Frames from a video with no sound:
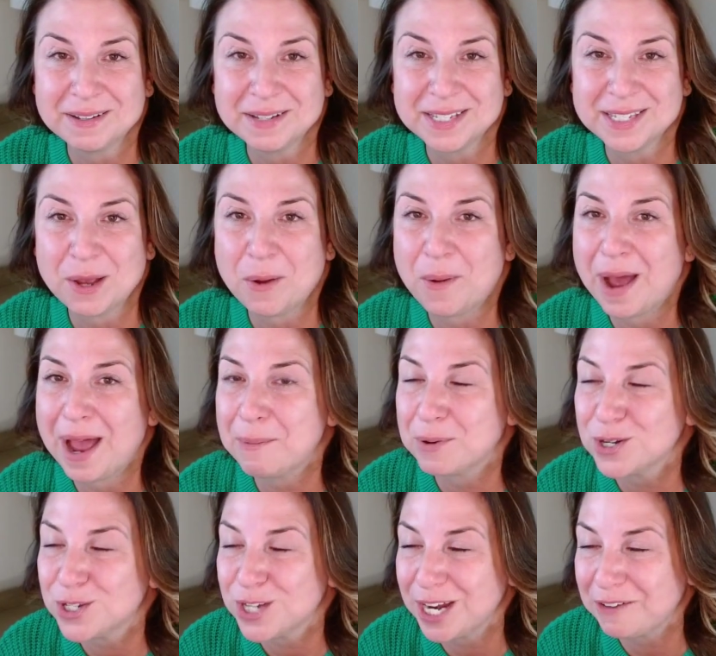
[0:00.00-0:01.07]
So I
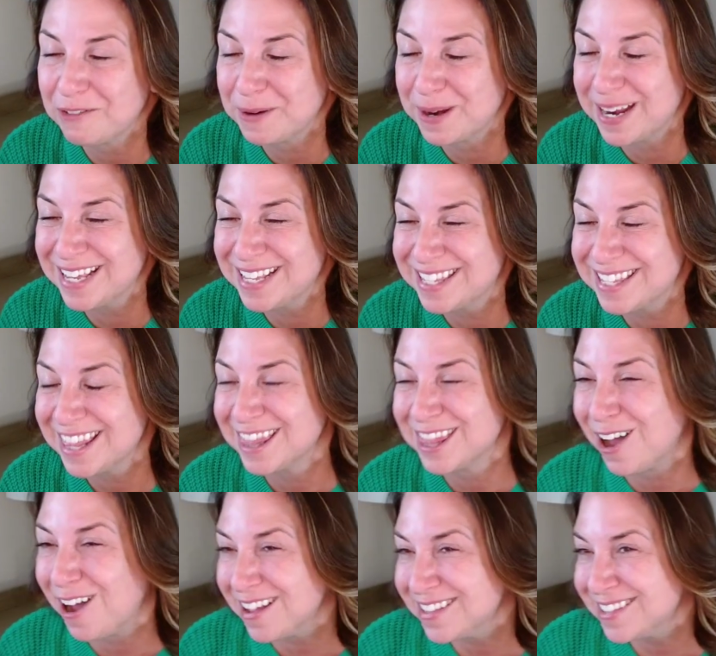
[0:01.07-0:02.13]
appreciate everybody's
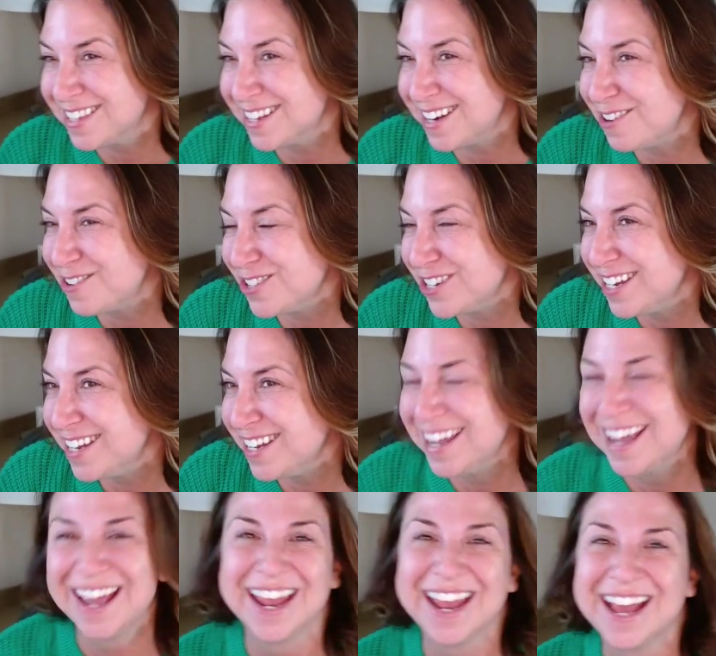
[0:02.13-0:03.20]
thoughts and energy,
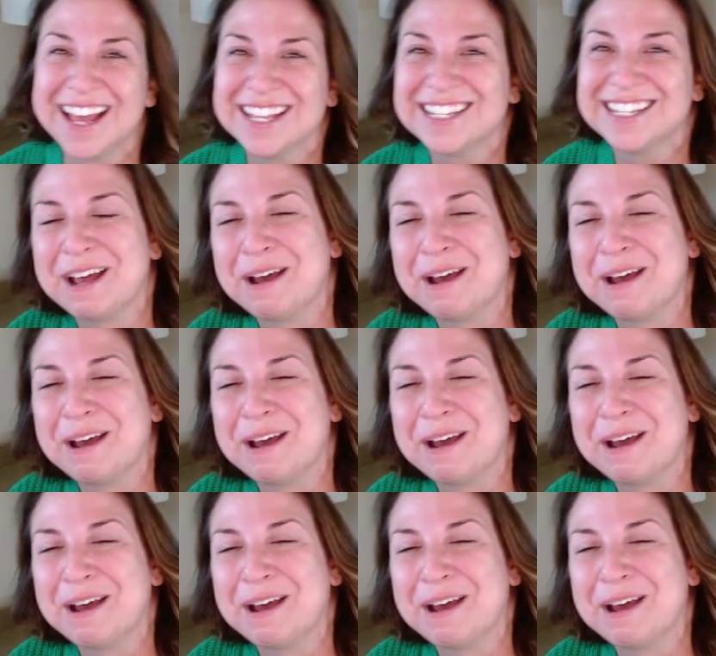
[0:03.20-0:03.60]
and